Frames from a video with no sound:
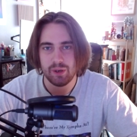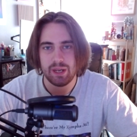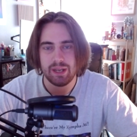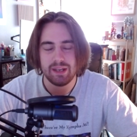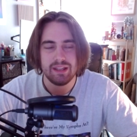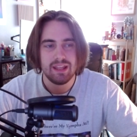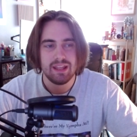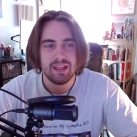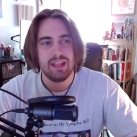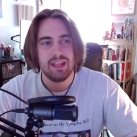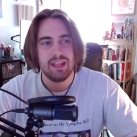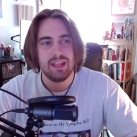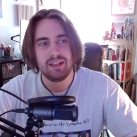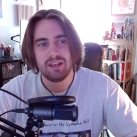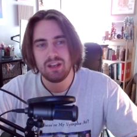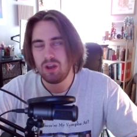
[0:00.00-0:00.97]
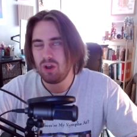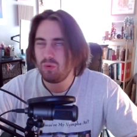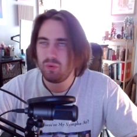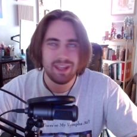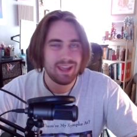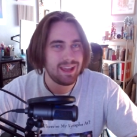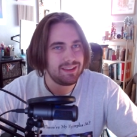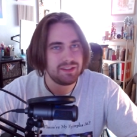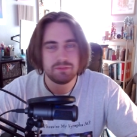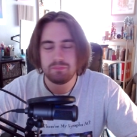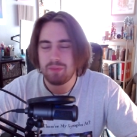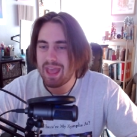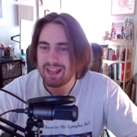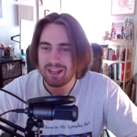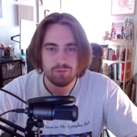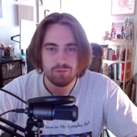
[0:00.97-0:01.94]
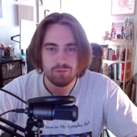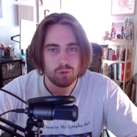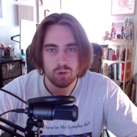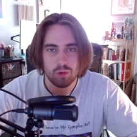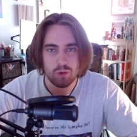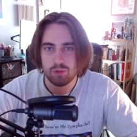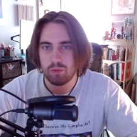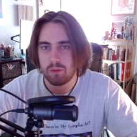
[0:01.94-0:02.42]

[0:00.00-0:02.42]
And, you know, we had this back and forth